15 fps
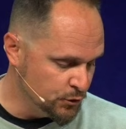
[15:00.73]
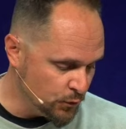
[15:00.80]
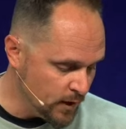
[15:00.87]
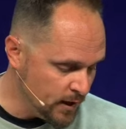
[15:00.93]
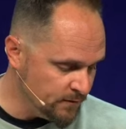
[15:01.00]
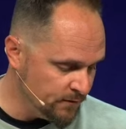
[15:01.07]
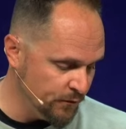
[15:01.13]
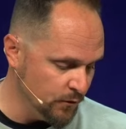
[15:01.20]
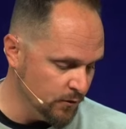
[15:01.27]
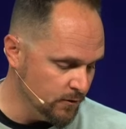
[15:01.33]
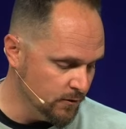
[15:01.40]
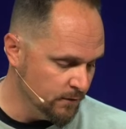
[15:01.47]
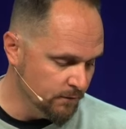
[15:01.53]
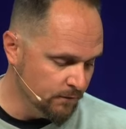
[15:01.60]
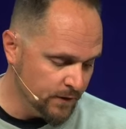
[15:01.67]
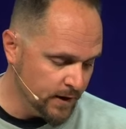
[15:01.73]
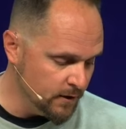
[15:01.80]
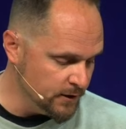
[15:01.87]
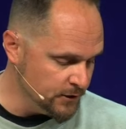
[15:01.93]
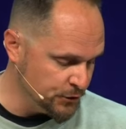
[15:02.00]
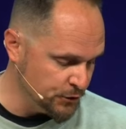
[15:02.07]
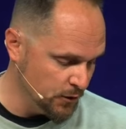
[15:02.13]
dreadful,
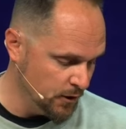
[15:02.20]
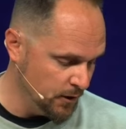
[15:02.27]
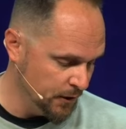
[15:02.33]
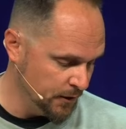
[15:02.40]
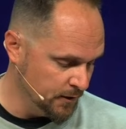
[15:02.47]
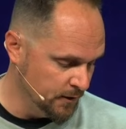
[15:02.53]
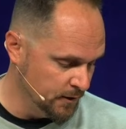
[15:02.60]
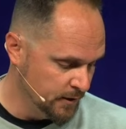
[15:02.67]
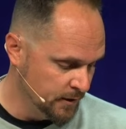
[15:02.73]
very strong.